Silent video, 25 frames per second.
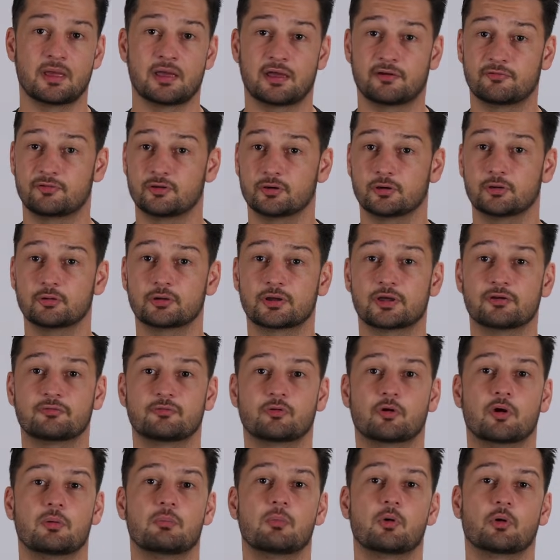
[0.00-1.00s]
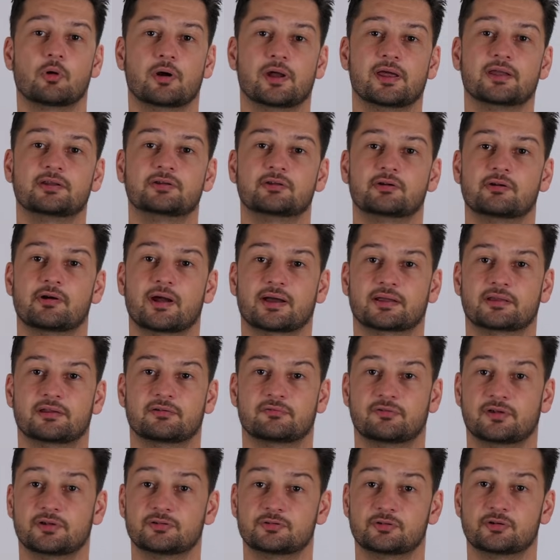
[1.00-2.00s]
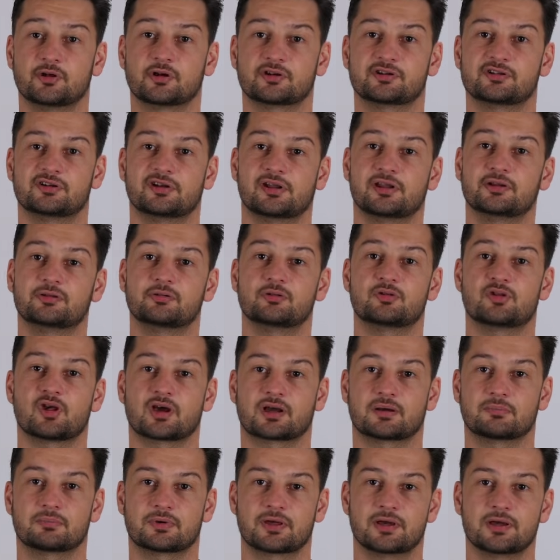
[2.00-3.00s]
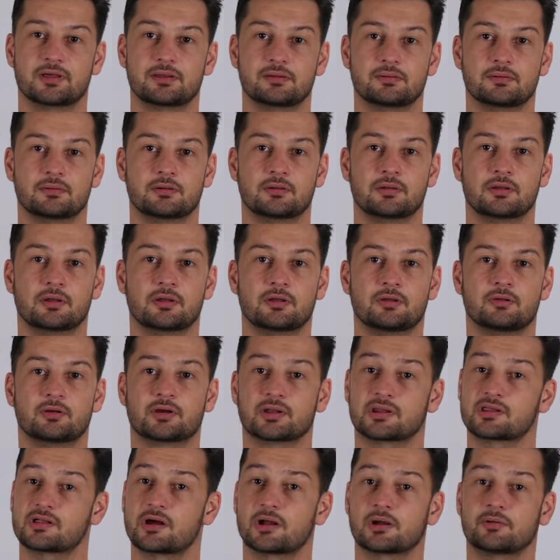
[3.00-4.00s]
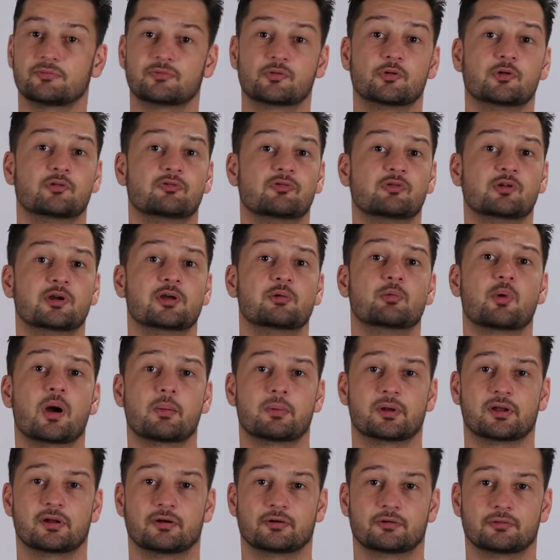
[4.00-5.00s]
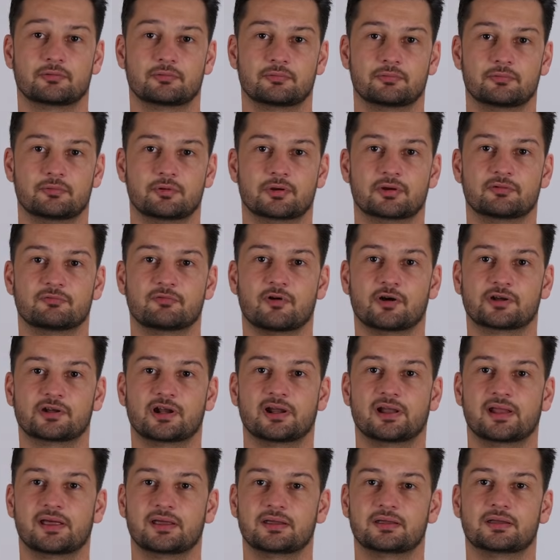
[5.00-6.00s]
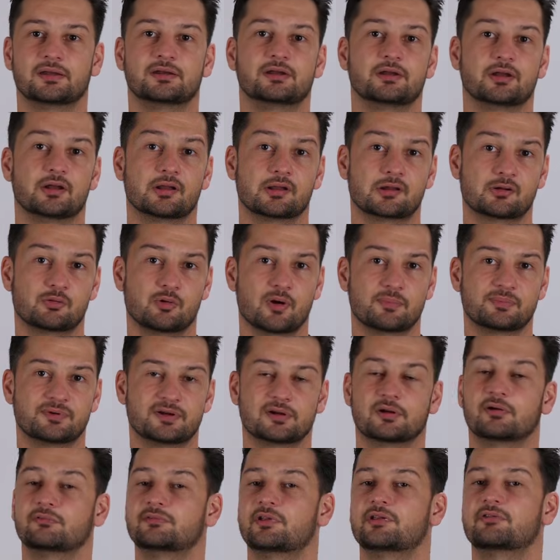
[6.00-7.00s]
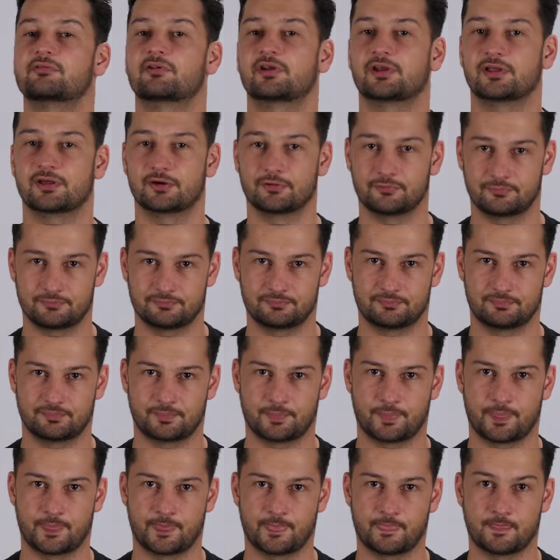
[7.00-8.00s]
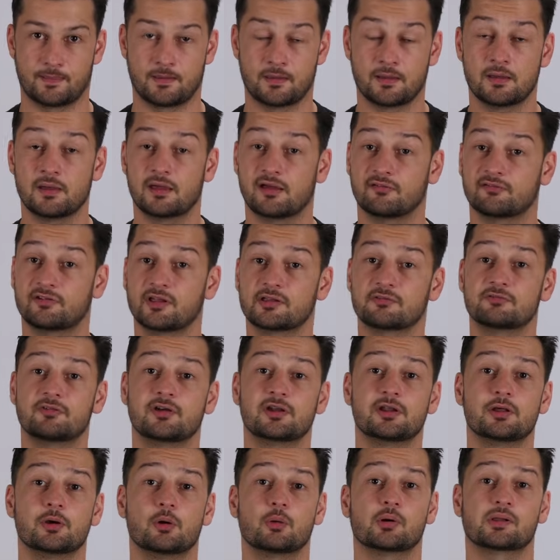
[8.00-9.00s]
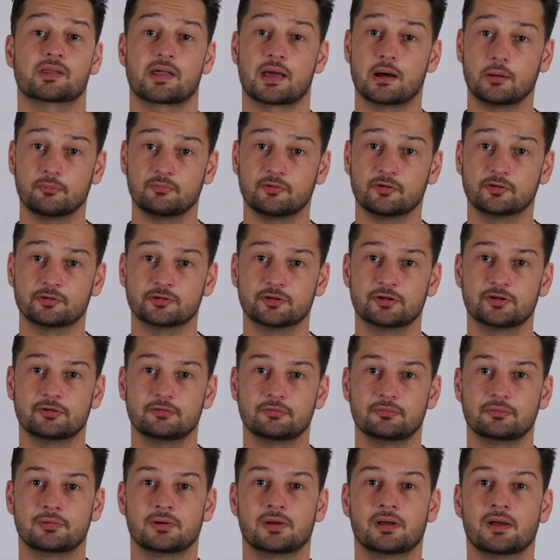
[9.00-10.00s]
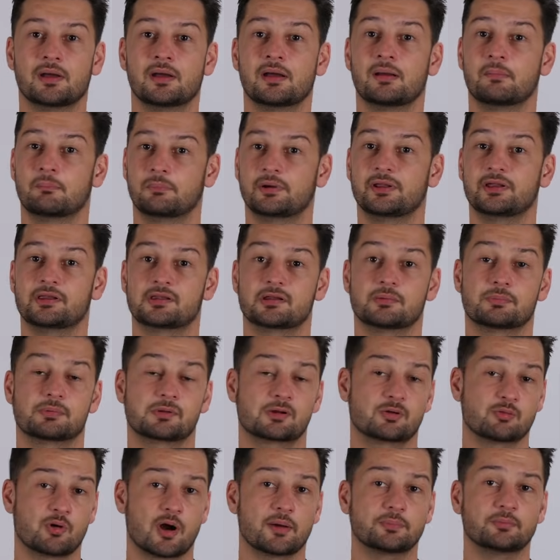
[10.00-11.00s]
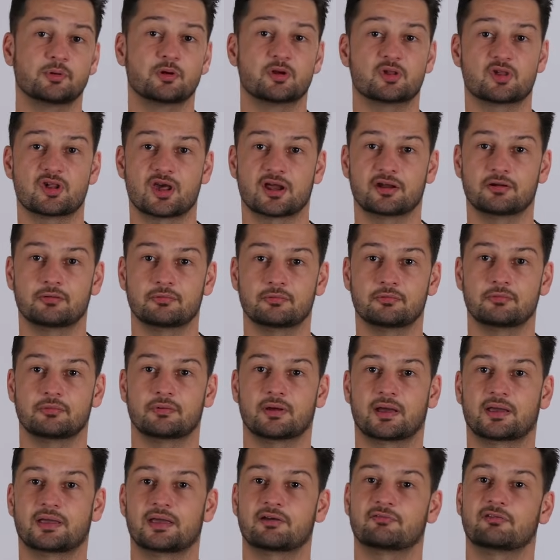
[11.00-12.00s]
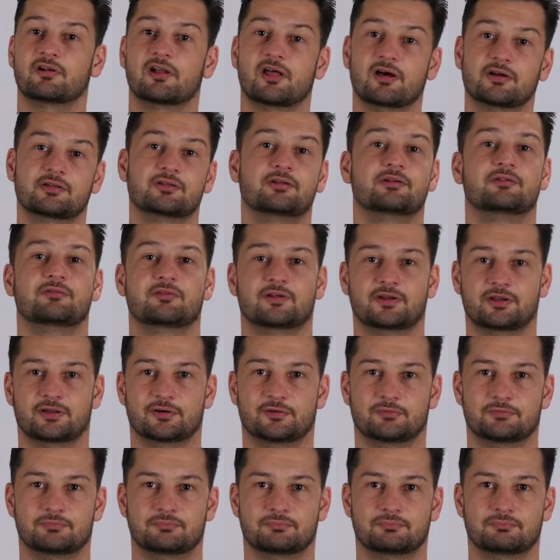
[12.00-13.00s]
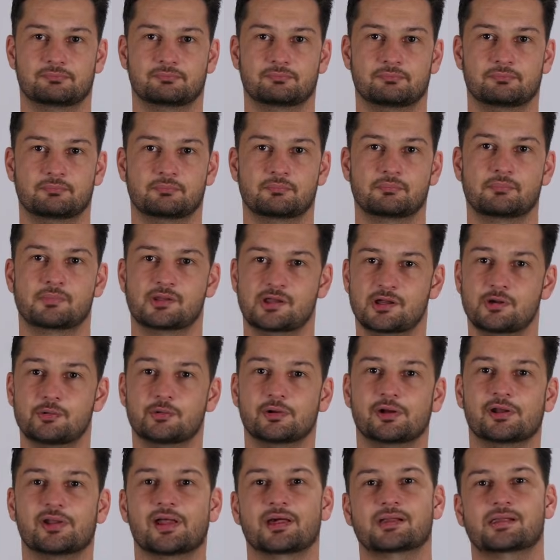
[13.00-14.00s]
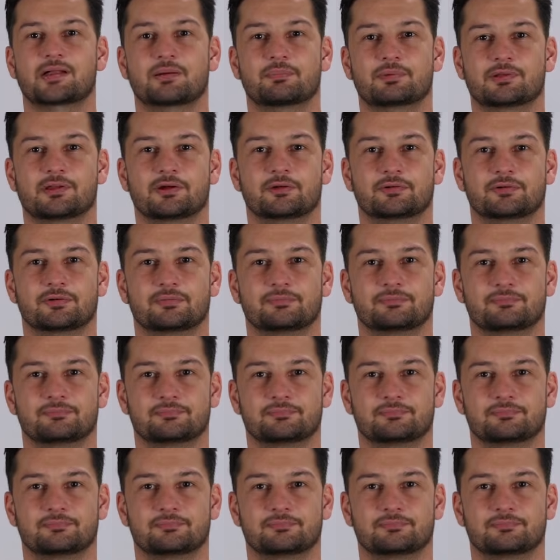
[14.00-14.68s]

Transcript: If you're looking for a more interactive introduction into CheckMK, you can sign up for a free webinar. You can find a link in the description of this video. If this video was helpful to you, Please subscribe to the channel and give a like to the video. See you in the next episode.